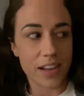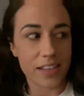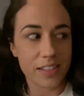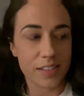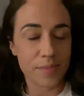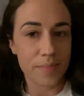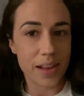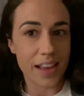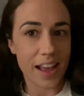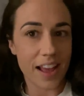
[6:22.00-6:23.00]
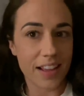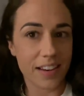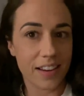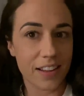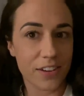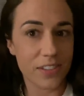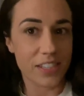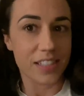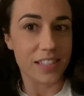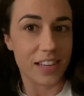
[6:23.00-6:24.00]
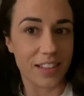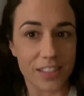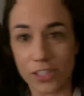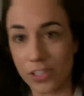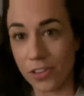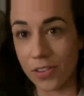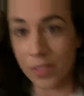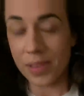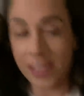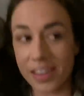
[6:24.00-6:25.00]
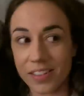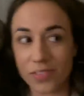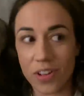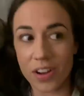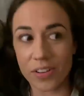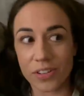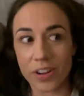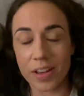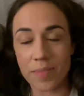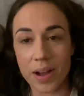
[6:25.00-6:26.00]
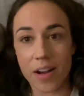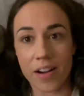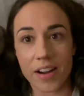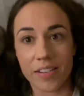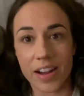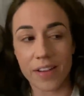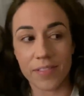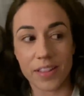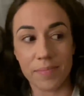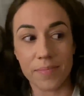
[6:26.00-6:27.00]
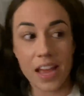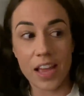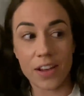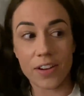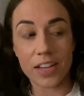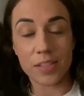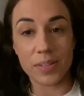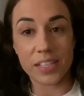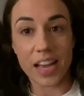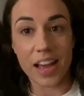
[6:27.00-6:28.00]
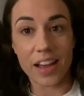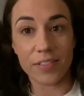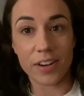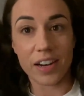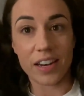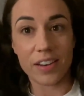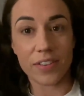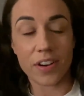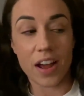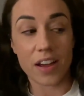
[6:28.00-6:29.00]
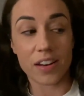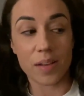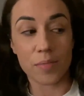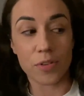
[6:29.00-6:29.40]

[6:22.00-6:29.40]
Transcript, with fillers: guys, my cat understands English. You know, at the beginning of this vlog, I was talking about how I have the angriest, meanest cat ever and I need to figure out how to get him